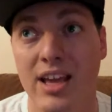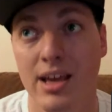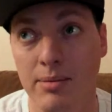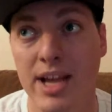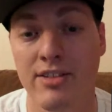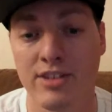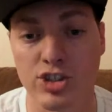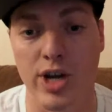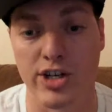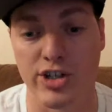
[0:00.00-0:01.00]
Him down the
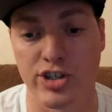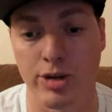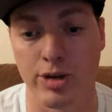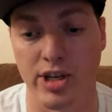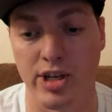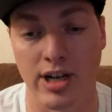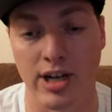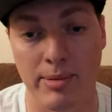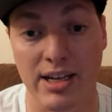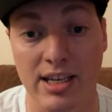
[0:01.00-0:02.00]
stretch is going to be good.
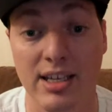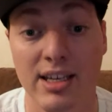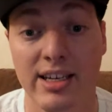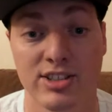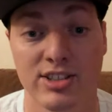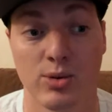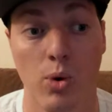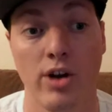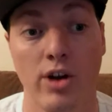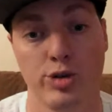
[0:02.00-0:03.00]
I mean, he is the
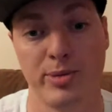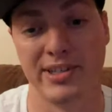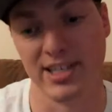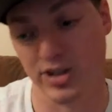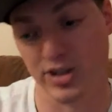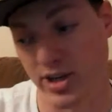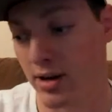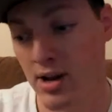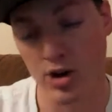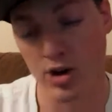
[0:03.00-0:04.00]
one who's been
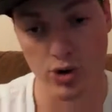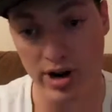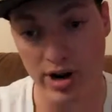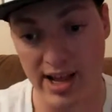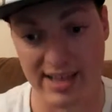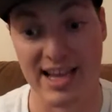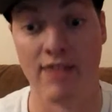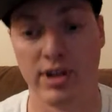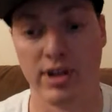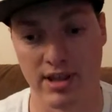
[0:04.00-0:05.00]
teaching Jordan Hicks
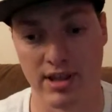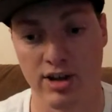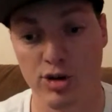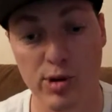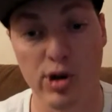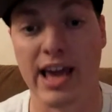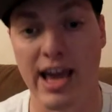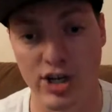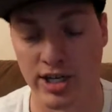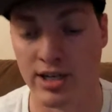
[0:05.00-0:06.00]
everything,
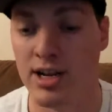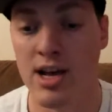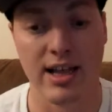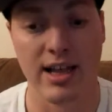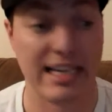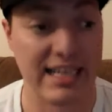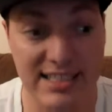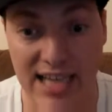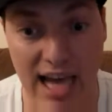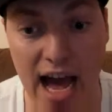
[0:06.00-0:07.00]
communication.
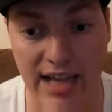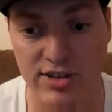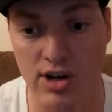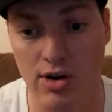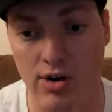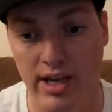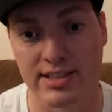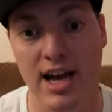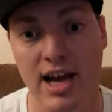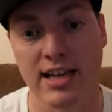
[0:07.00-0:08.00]
He's the guy. So
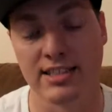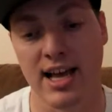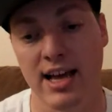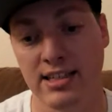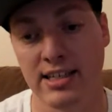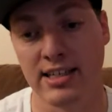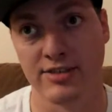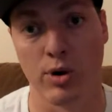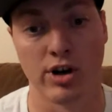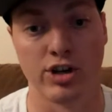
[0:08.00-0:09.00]
it's not exactly
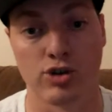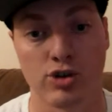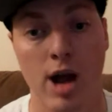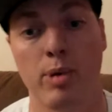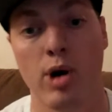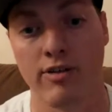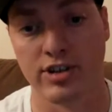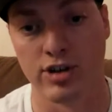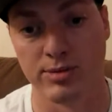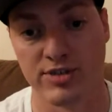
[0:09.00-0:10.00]
if we're going to drop off
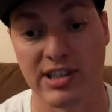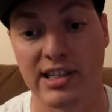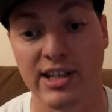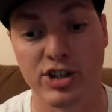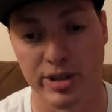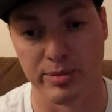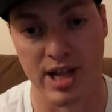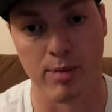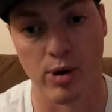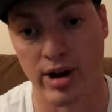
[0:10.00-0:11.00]
in terms of a leadership
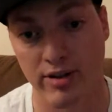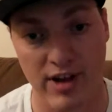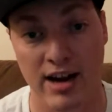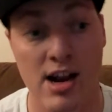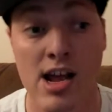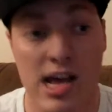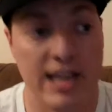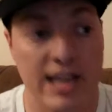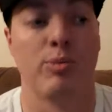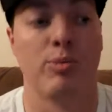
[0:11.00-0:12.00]
standpoint. In fact,
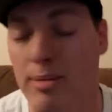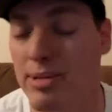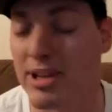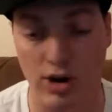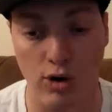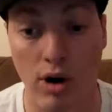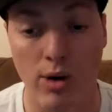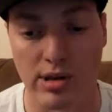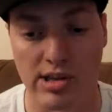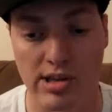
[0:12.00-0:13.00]
it's probably going to
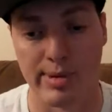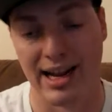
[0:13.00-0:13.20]
grow a little bit.